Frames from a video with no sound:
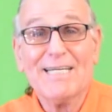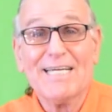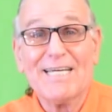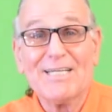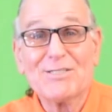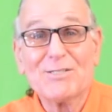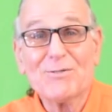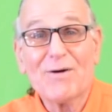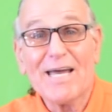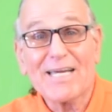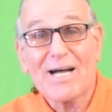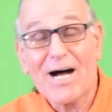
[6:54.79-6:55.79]
into
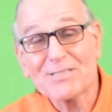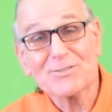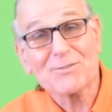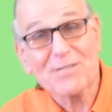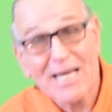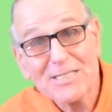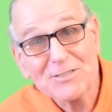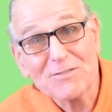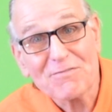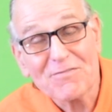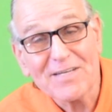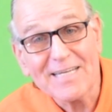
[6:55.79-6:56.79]
a consultation
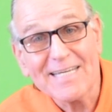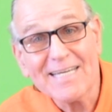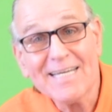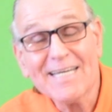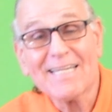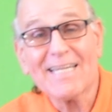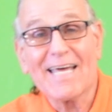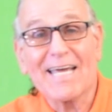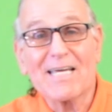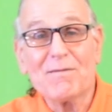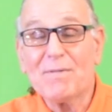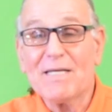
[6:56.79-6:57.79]
fee that
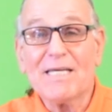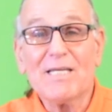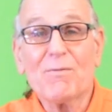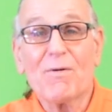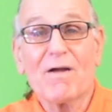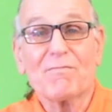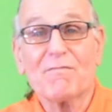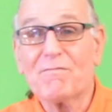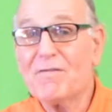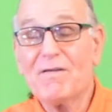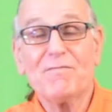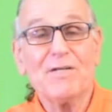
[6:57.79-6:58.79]
can be anywhere from
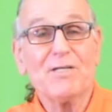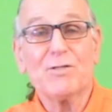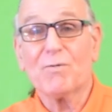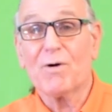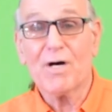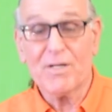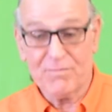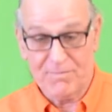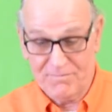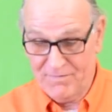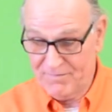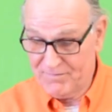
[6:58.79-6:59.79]
50 to
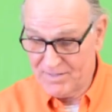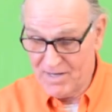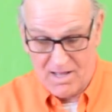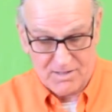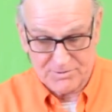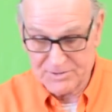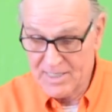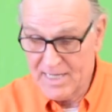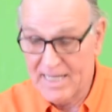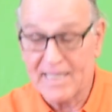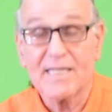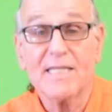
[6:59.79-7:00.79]
$150
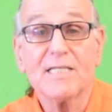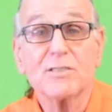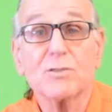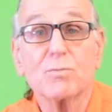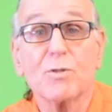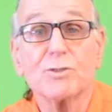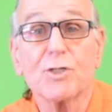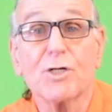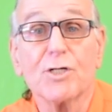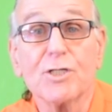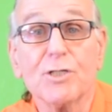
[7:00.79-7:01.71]
and this is what you're going